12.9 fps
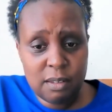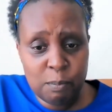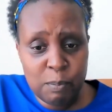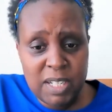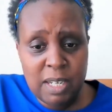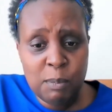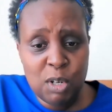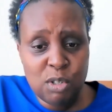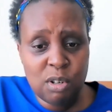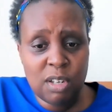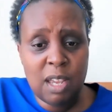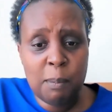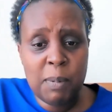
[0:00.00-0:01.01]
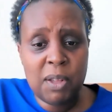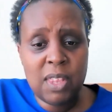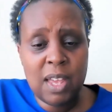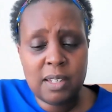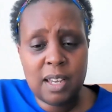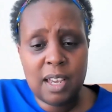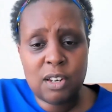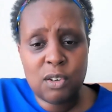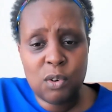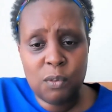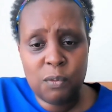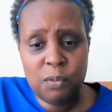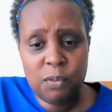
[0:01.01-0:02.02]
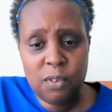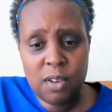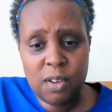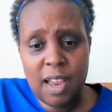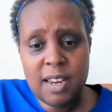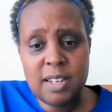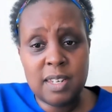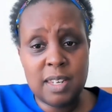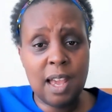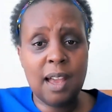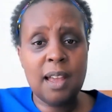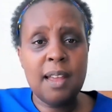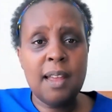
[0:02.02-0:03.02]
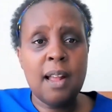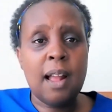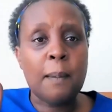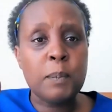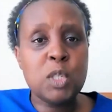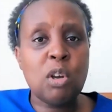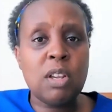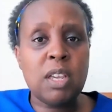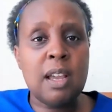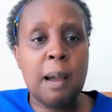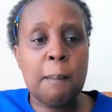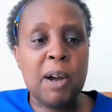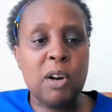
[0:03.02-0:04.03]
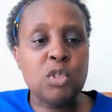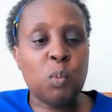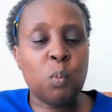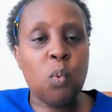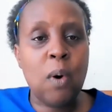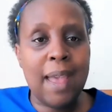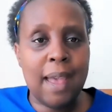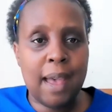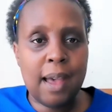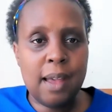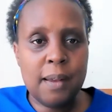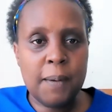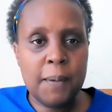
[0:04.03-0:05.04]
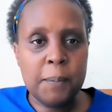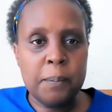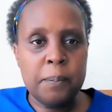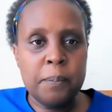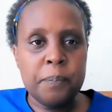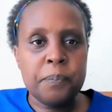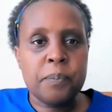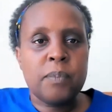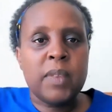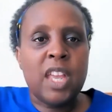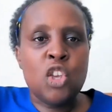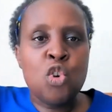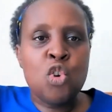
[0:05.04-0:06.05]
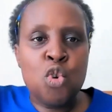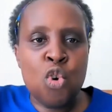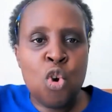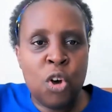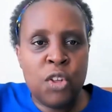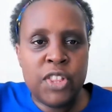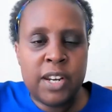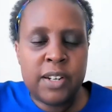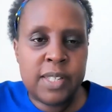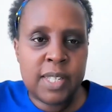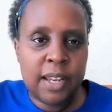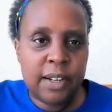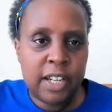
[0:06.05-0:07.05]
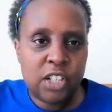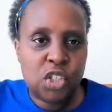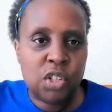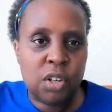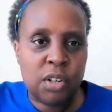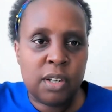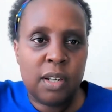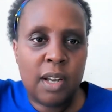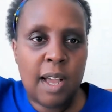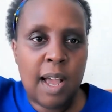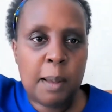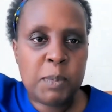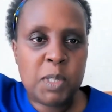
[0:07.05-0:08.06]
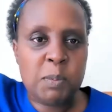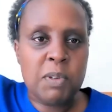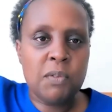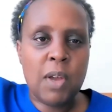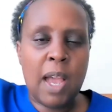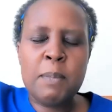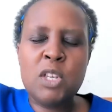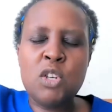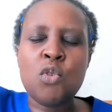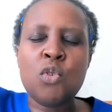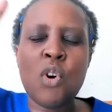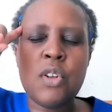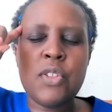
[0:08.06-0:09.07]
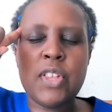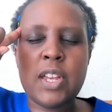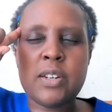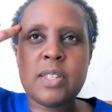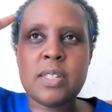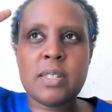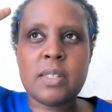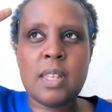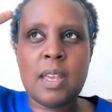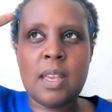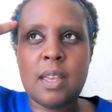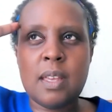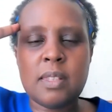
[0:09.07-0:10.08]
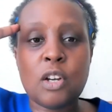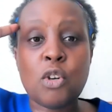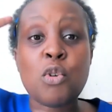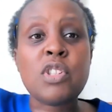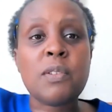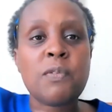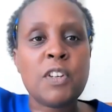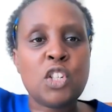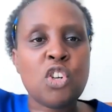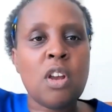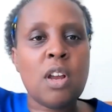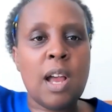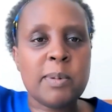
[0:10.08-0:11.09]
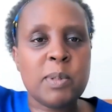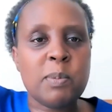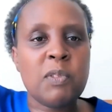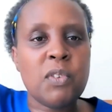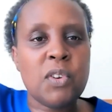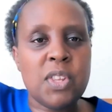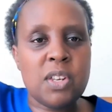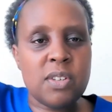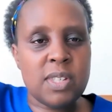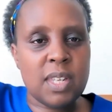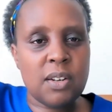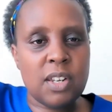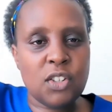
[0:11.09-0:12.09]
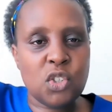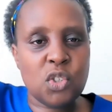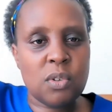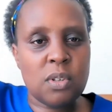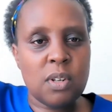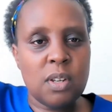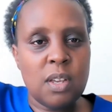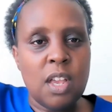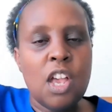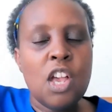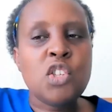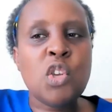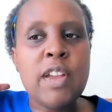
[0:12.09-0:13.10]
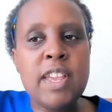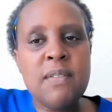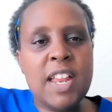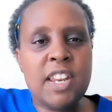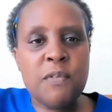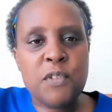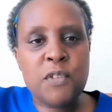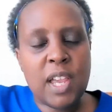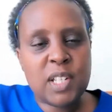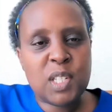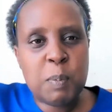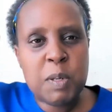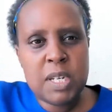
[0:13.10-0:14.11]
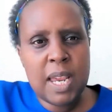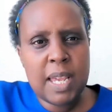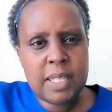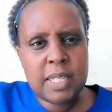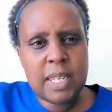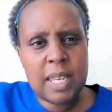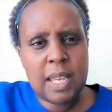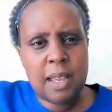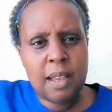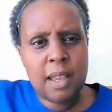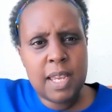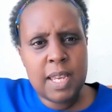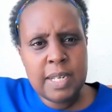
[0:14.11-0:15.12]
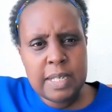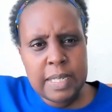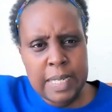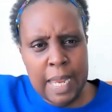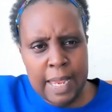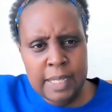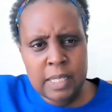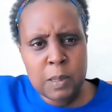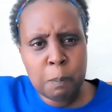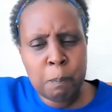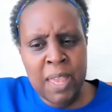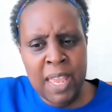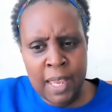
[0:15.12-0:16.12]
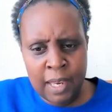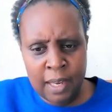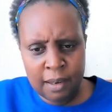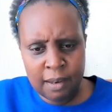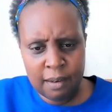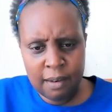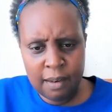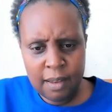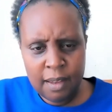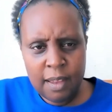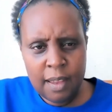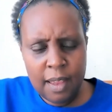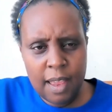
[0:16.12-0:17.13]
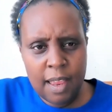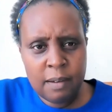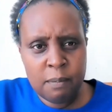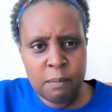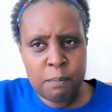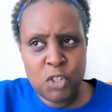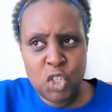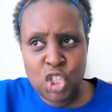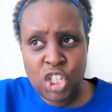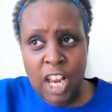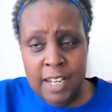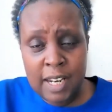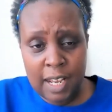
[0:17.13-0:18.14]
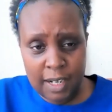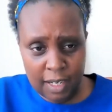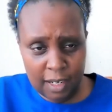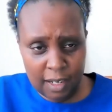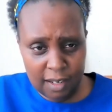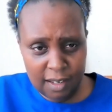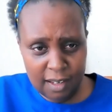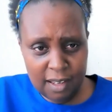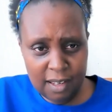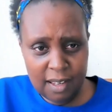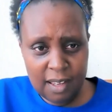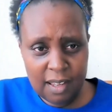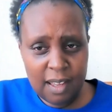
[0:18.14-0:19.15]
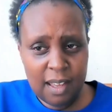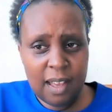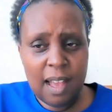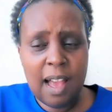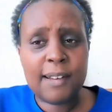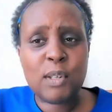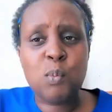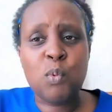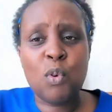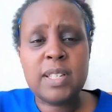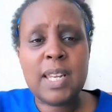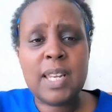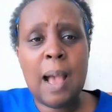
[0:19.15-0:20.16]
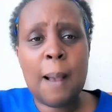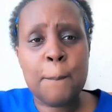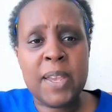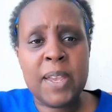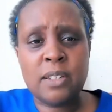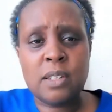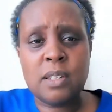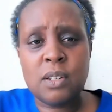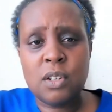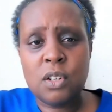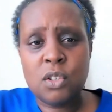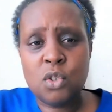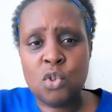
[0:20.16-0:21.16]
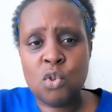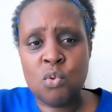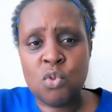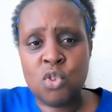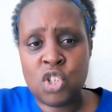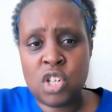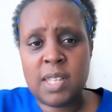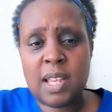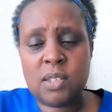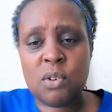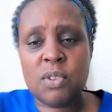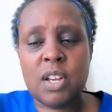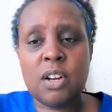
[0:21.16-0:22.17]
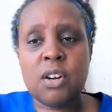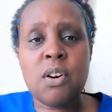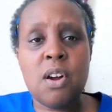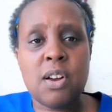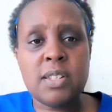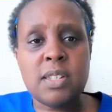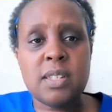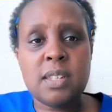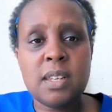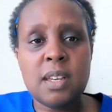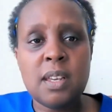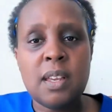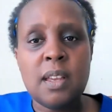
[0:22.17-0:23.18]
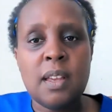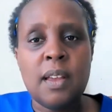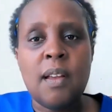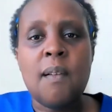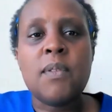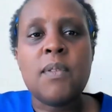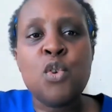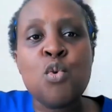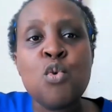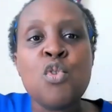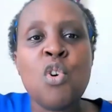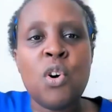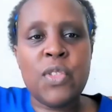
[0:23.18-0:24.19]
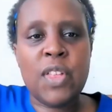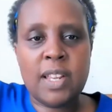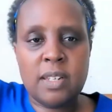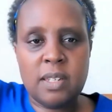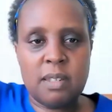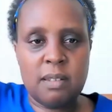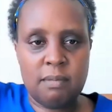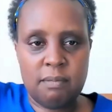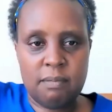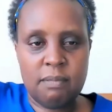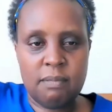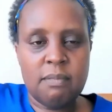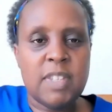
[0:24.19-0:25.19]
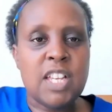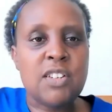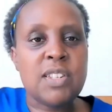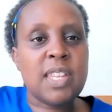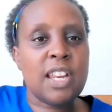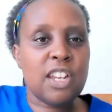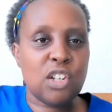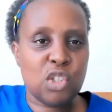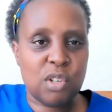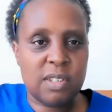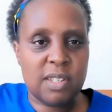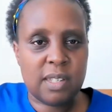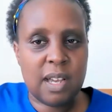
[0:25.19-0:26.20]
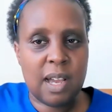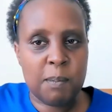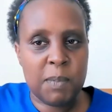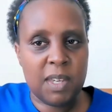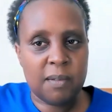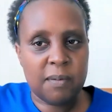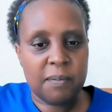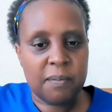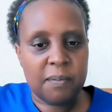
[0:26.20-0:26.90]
But I'm not talking about that kind of idea. I'm talking about where you know the resurrection comes before. I mean, you know there is the crucifixion comes before the resurrection. So even if you're experiencing intense pain and shuddering at what happened to Jesus on the cross, you know that the resurrection is coming.